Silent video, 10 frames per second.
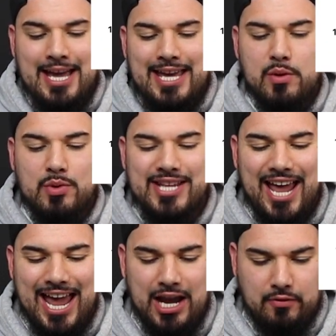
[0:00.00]
he was
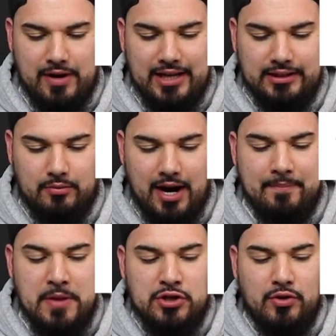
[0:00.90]
angry at them,
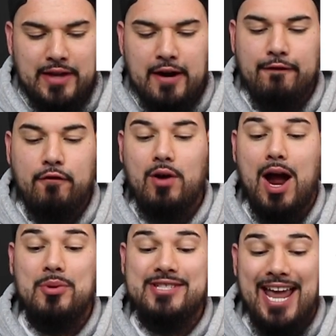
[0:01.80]
right? So therefore,
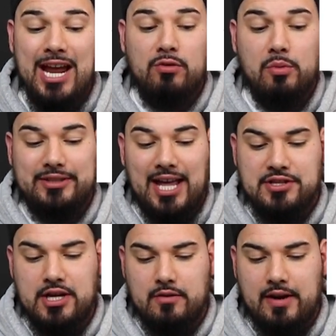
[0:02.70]
I was angry with that
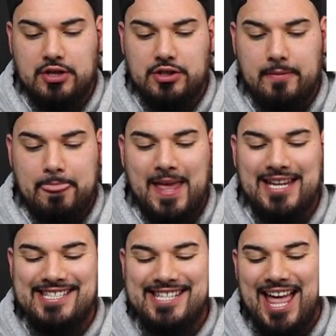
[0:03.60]
generation
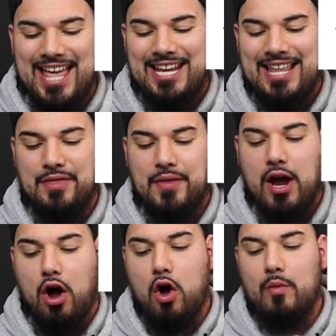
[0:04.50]
and said, they
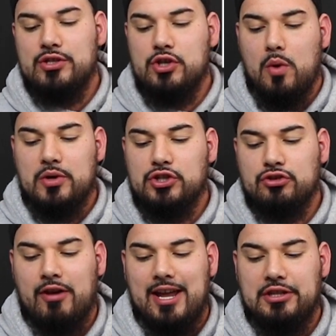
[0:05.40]
always go
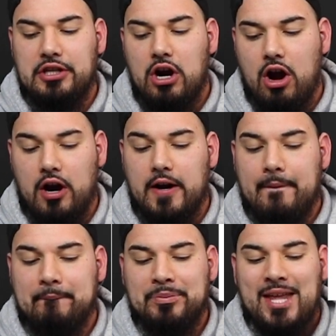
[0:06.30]
astray in their
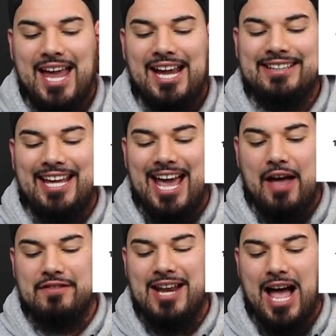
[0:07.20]
heart and they
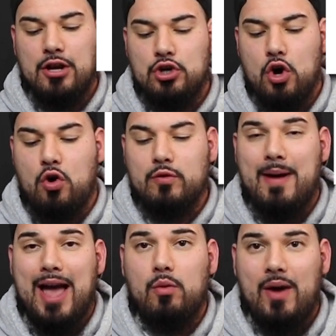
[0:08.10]
have not known
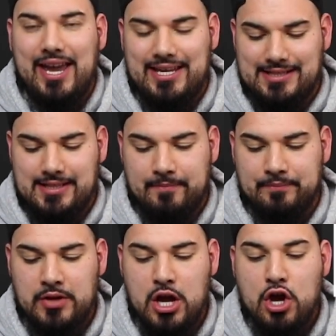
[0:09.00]
my ways.
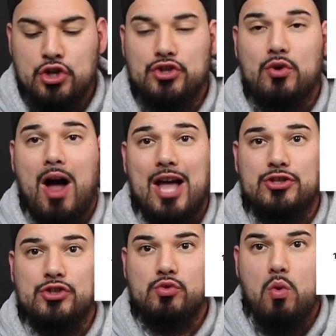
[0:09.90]
So I
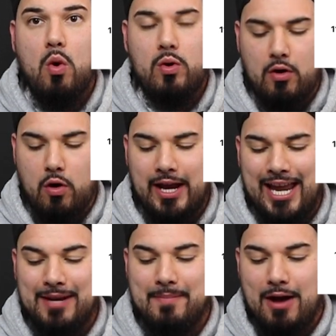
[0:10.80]
swore
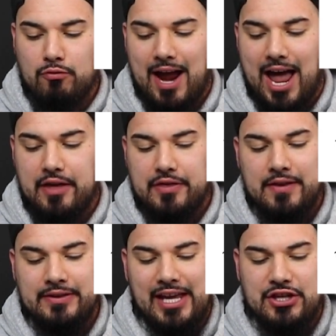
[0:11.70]
in my wrath,
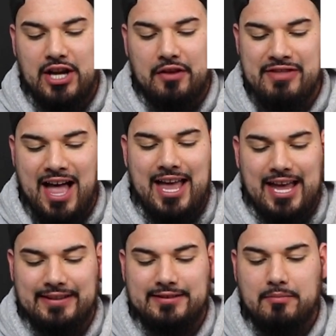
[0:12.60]
they shall not
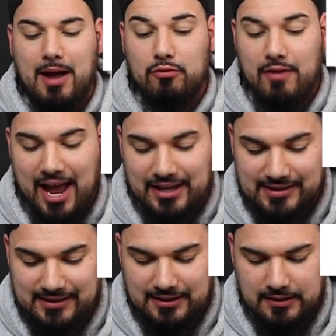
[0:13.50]
enter my
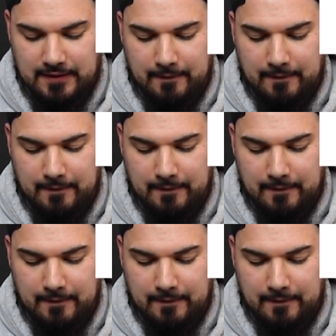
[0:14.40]
rest.